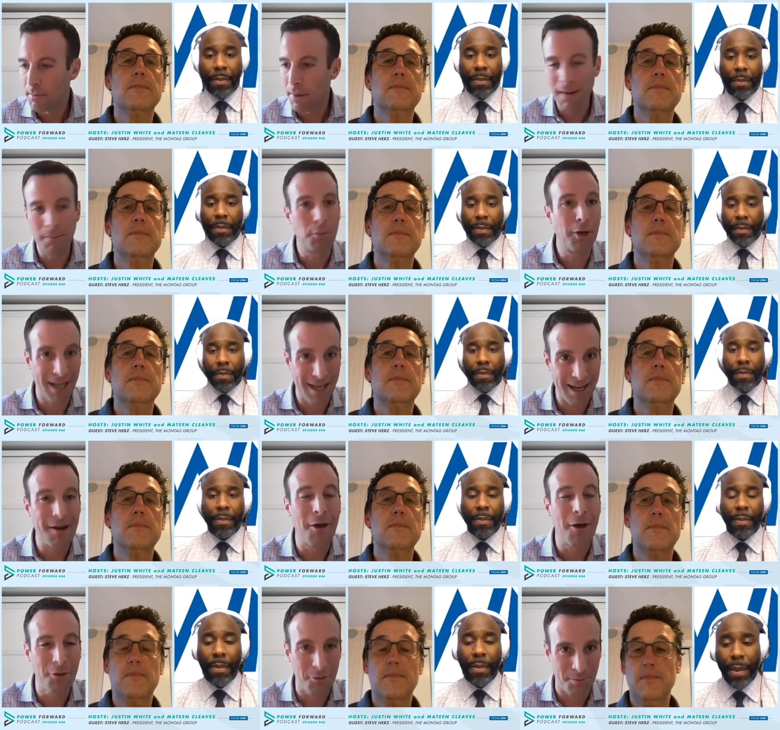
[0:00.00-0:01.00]
Speaker 1: by bringing
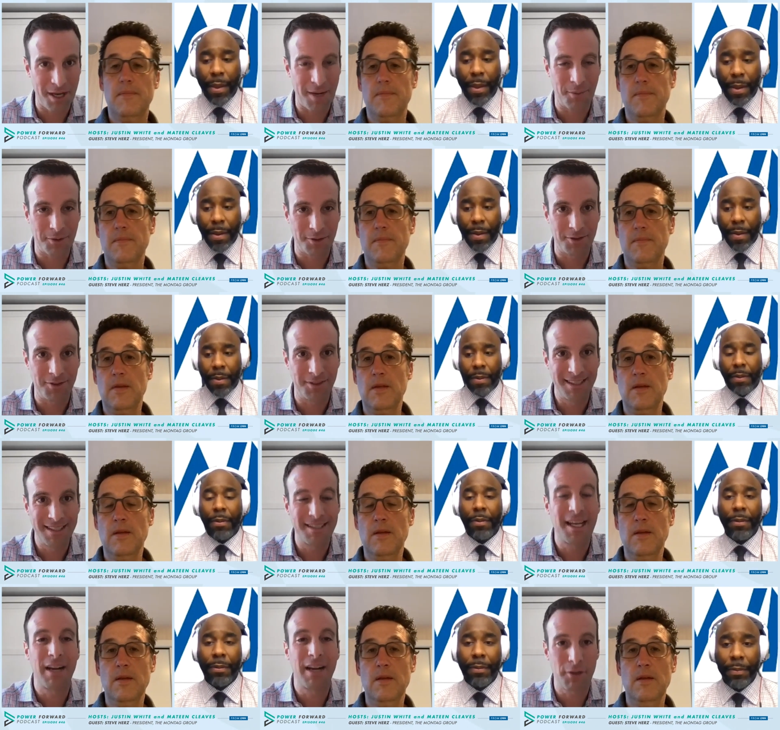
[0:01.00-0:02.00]
in other people
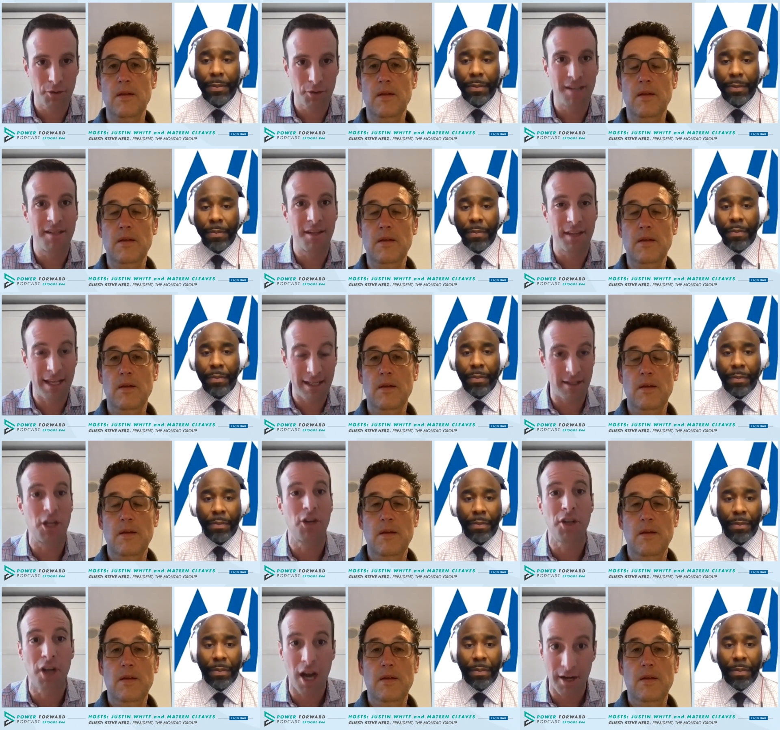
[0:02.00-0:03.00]
to kind of address the things that
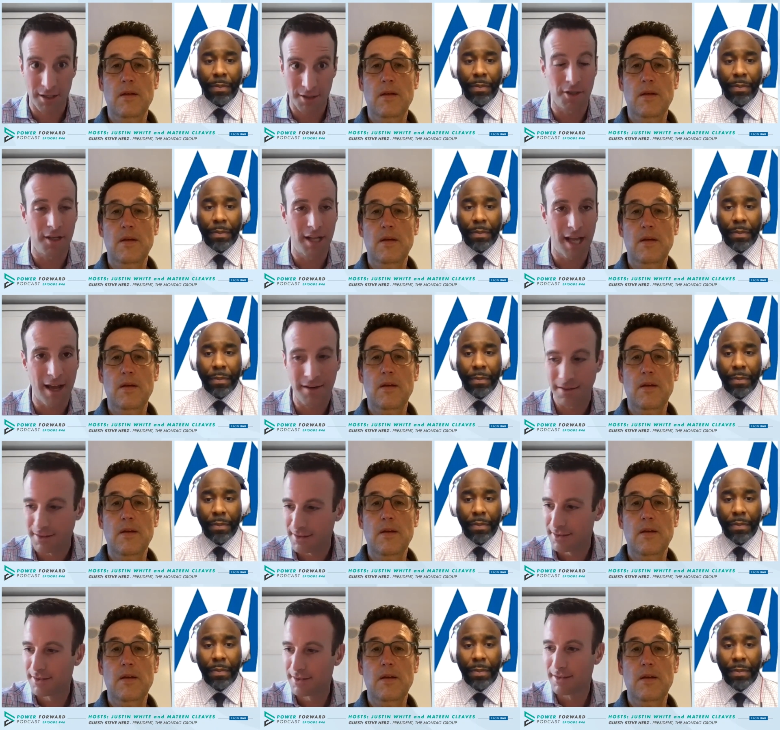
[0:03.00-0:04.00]
you're not as good at.
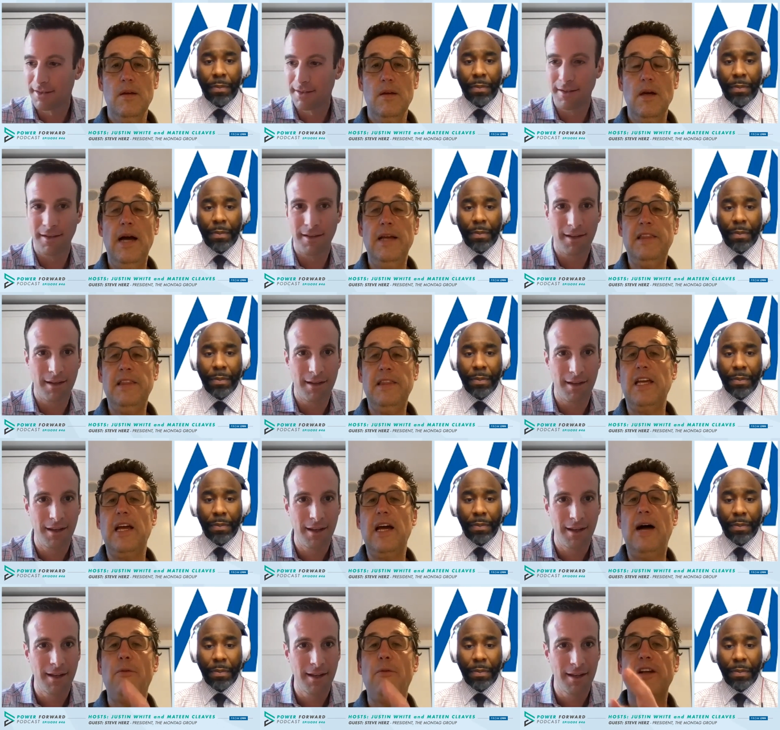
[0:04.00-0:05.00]
I think
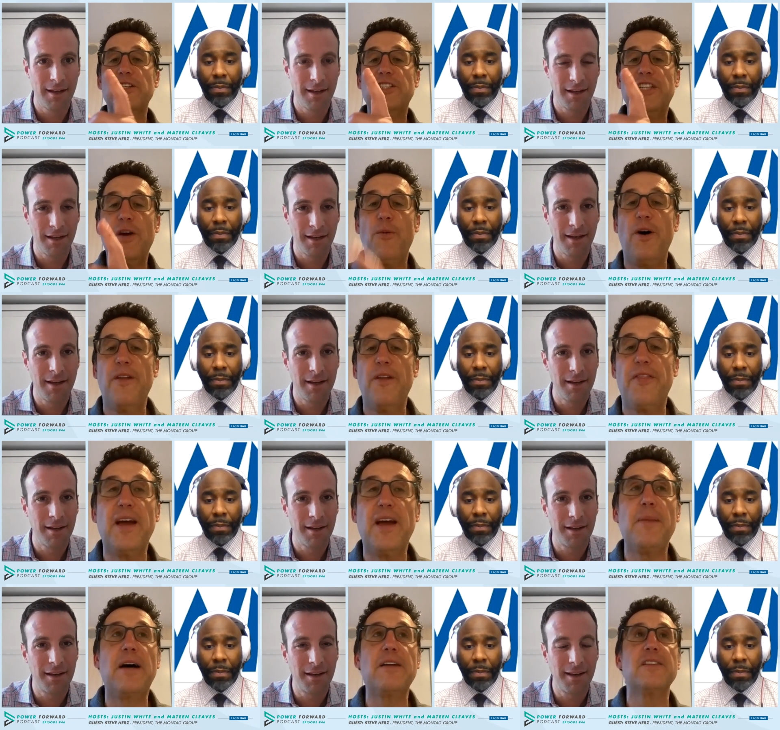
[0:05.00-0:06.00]
I
Speaker 2: wanted to say one
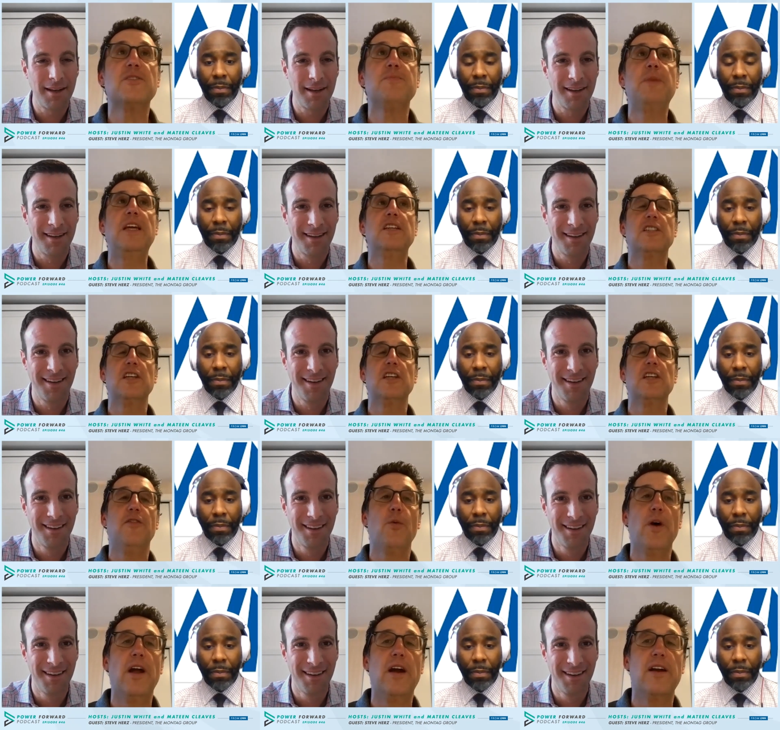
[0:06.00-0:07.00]
thing about being
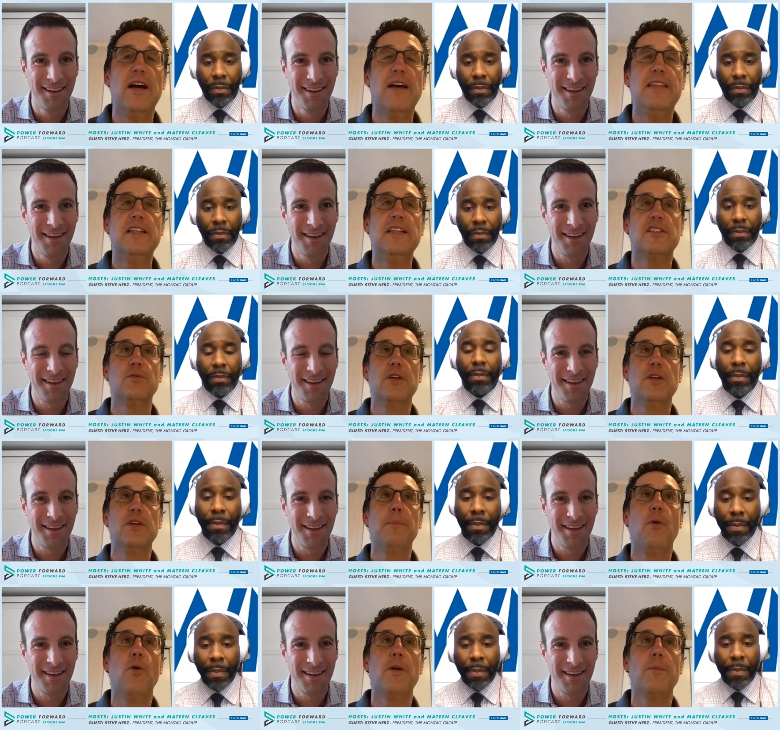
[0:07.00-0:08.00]
self-aware. I think it's a really
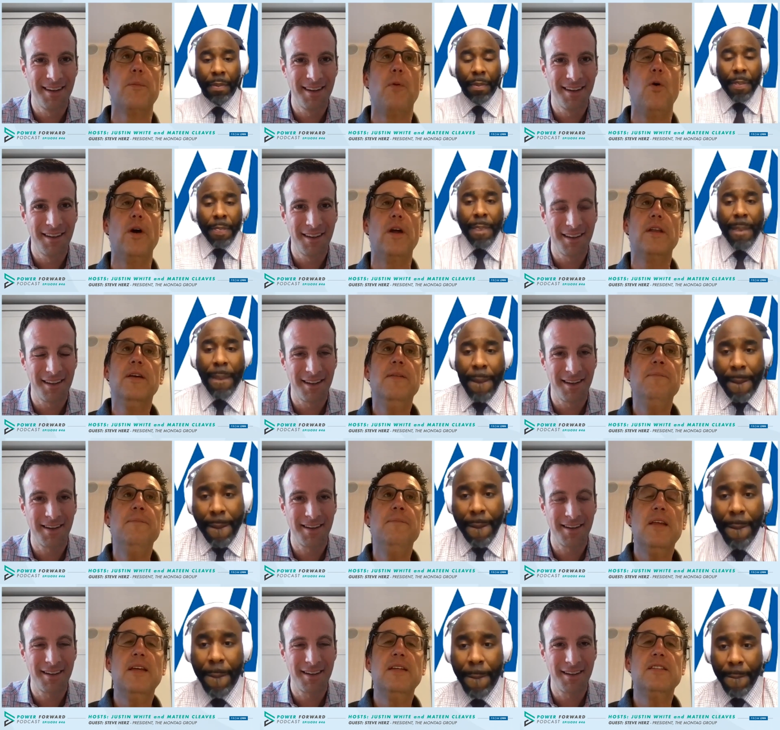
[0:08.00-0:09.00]
important point,
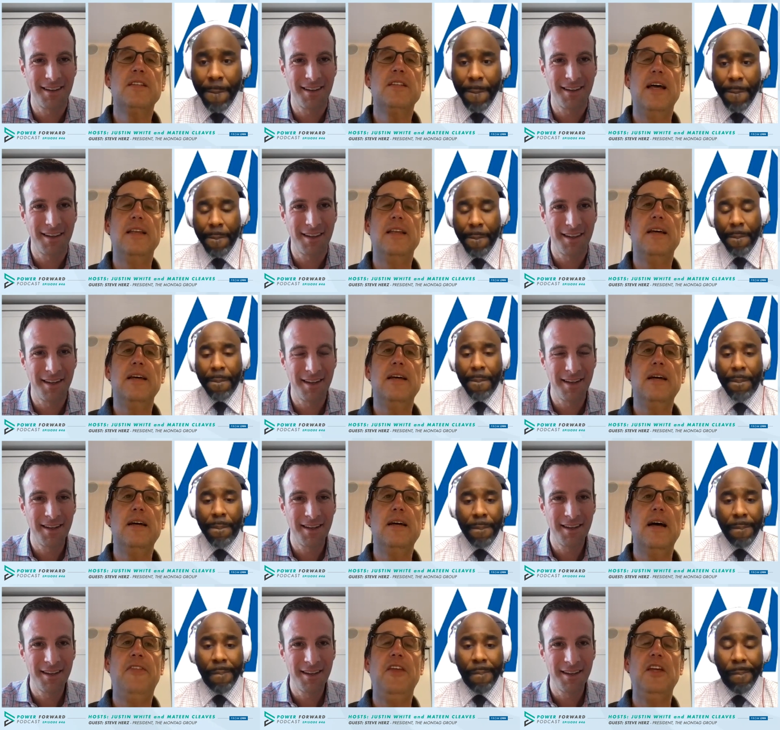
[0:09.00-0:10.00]
is that
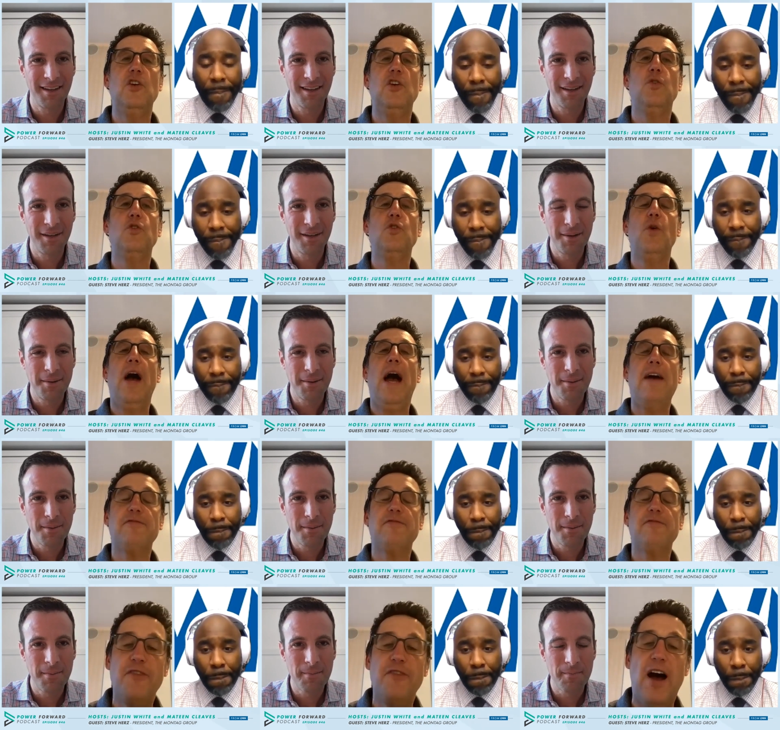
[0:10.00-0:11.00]
I think you have to